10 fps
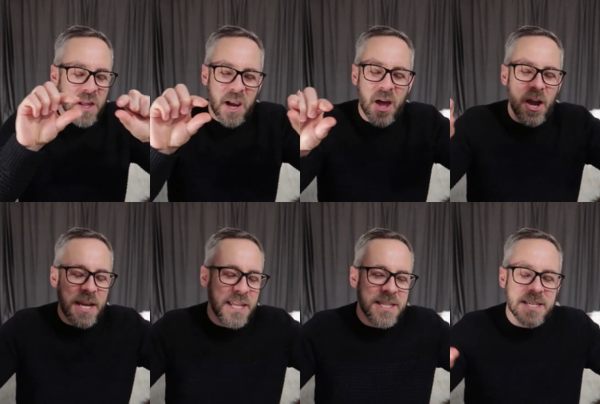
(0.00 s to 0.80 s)

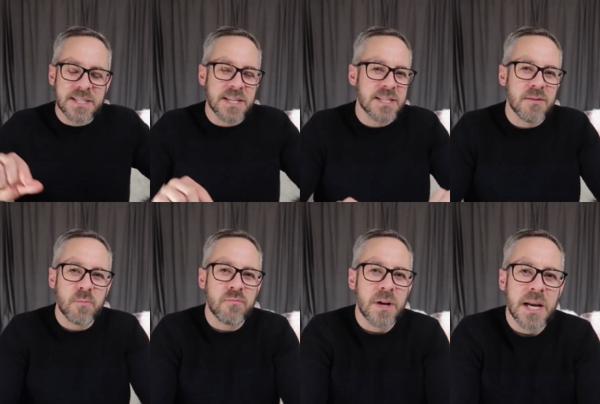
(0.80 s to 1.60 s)
line in the distance, there
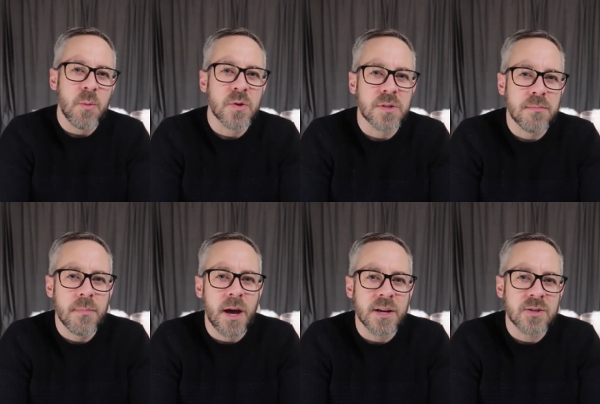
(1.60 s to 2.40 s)
really wasn't
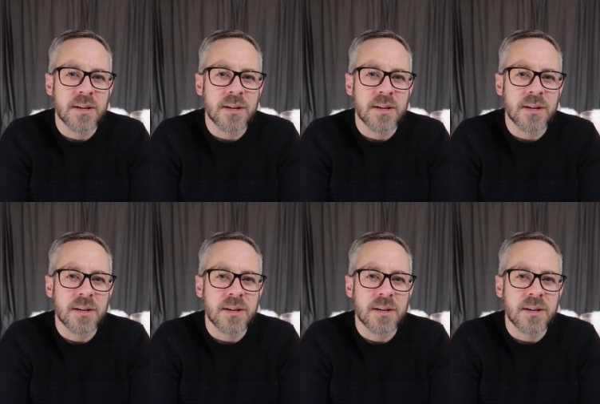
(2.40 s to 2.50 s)
much.